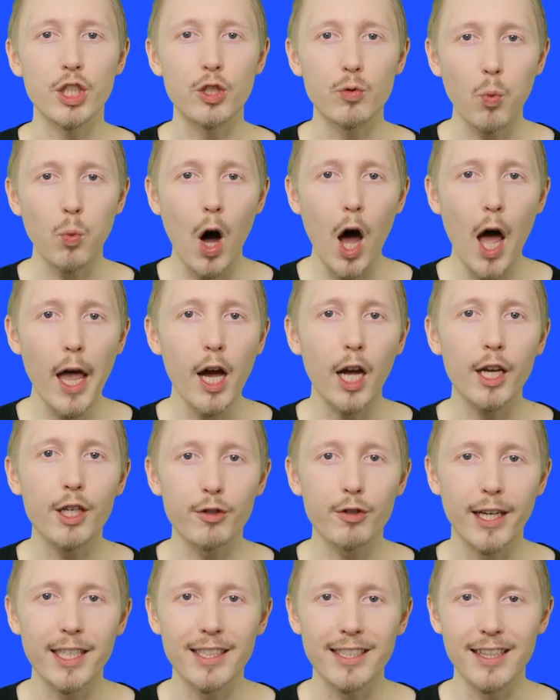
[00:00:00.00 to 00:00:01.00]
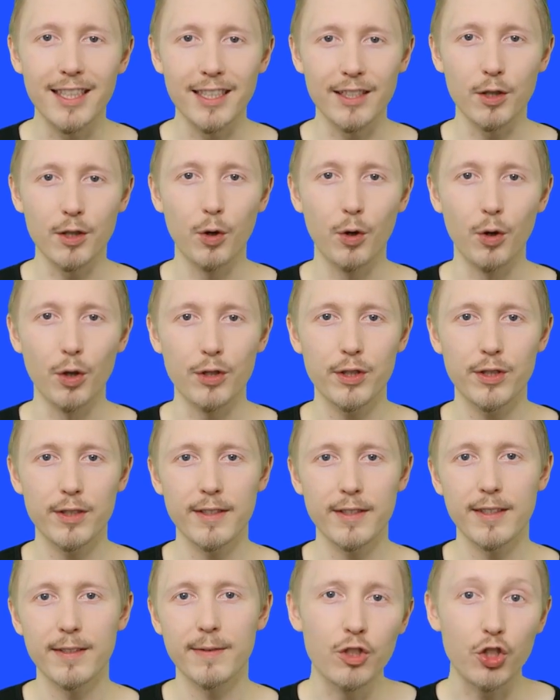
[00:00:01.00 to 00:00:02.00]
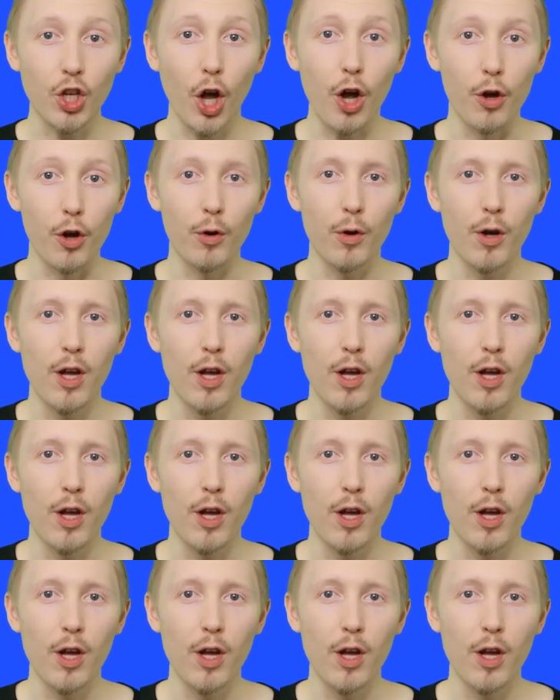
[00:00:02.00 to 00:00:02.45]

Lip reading: which is why I created this course. So,